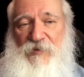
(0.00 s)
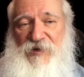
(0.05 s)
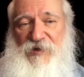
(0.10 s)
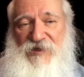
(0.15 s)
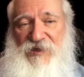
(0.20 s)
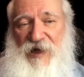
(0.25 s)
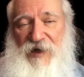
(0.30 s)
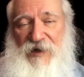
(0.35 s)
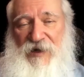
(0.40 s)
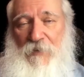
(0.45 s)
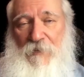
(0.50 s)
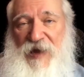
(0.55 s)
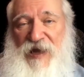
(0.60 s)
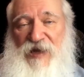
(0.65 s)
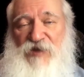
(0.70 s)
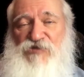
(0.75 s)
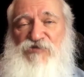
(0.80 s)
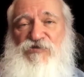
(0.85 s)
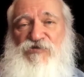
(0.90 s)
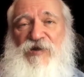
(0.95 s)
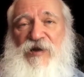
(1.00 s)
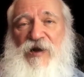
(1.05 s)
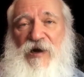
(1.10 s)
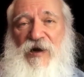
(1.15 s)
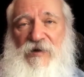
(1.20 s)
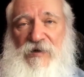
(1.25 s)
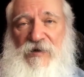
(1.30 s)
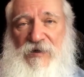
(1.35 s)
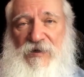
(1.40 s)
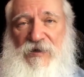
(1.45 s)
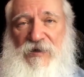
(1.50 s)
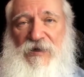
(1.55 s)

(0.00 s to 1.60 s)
is not a matriarch.